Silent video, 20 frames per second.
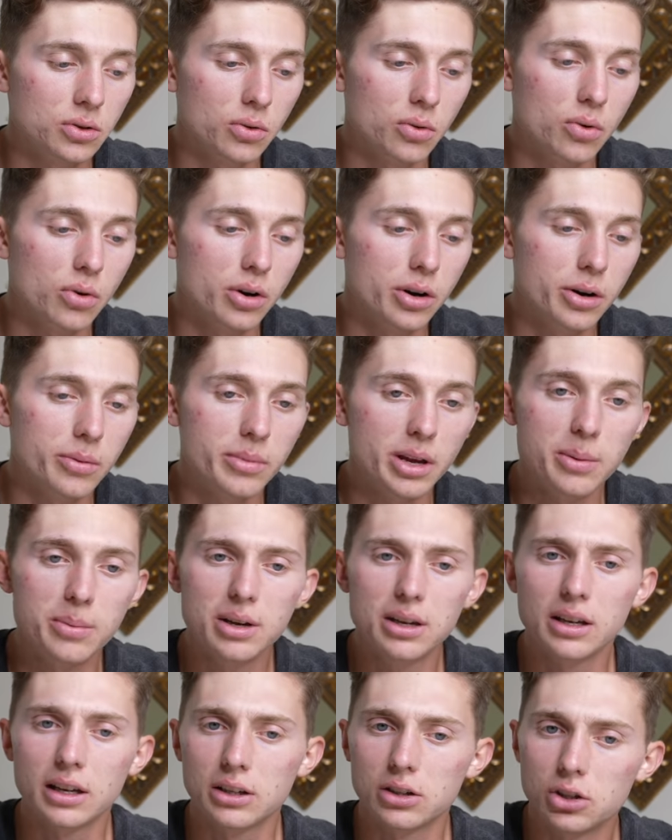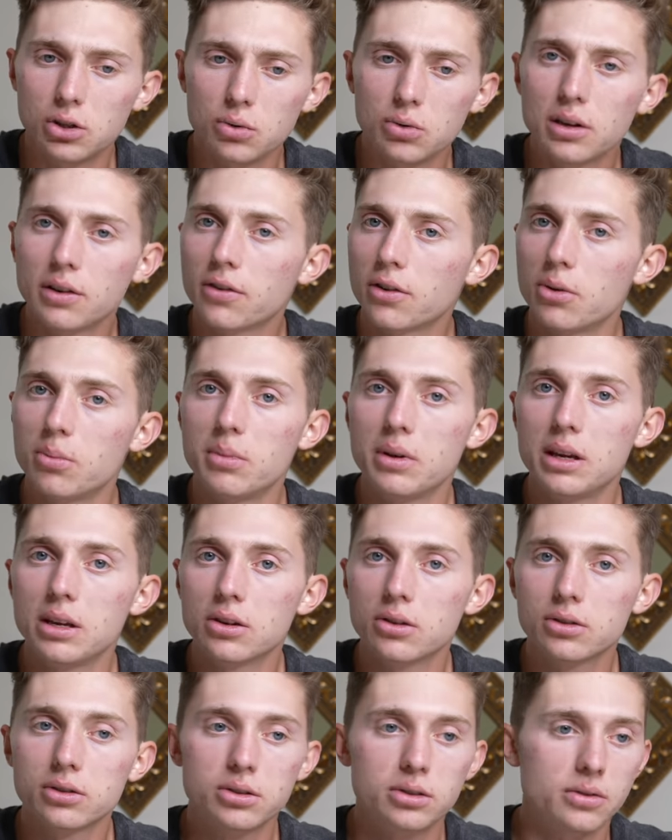or maybe like two different
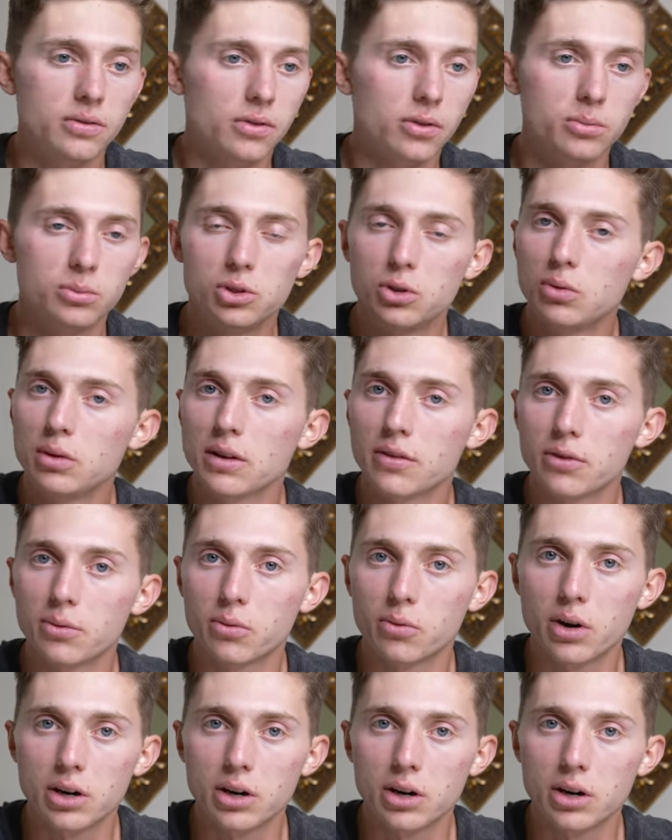meals from two different